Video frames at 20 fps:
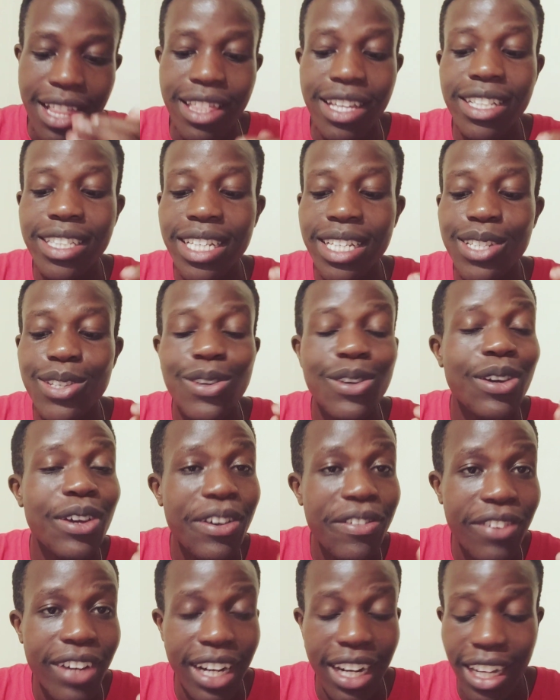This is
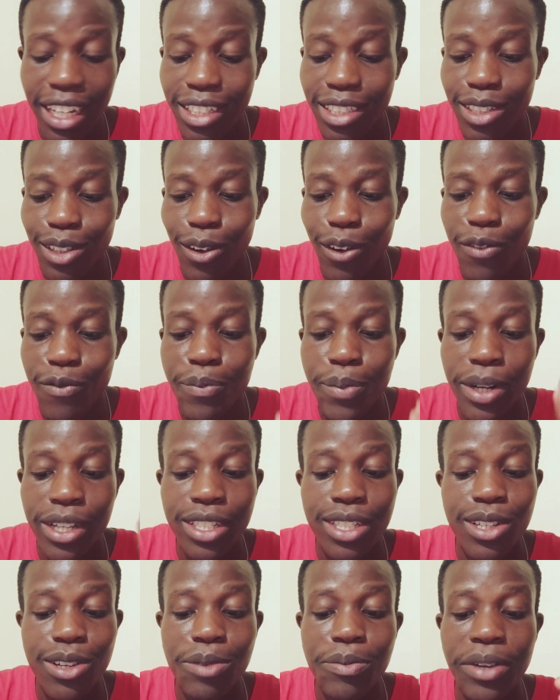equivalent of
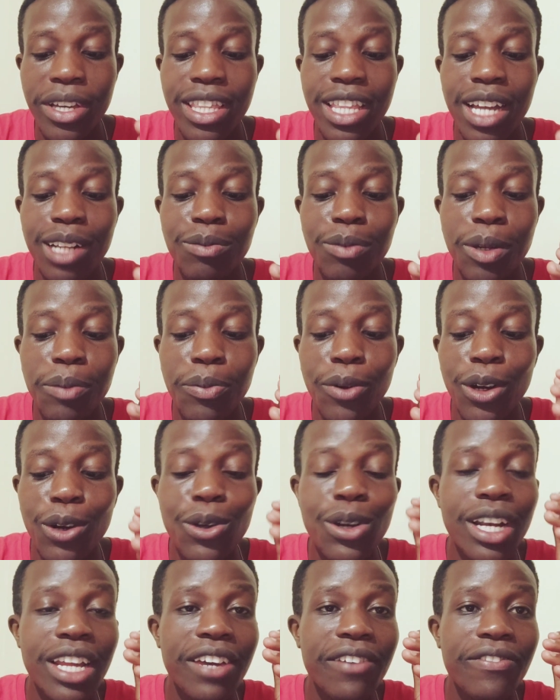presuming that people
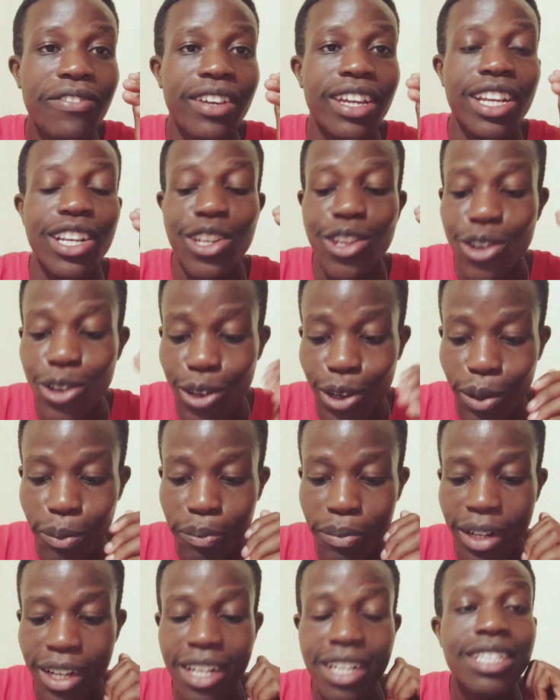who live in
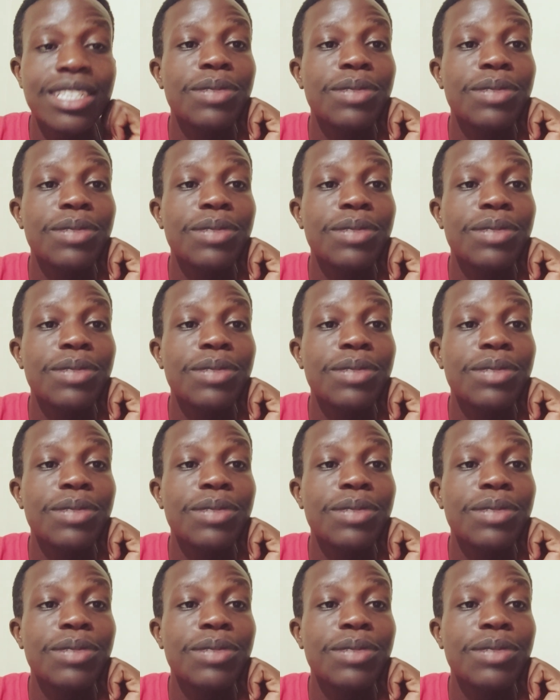Europe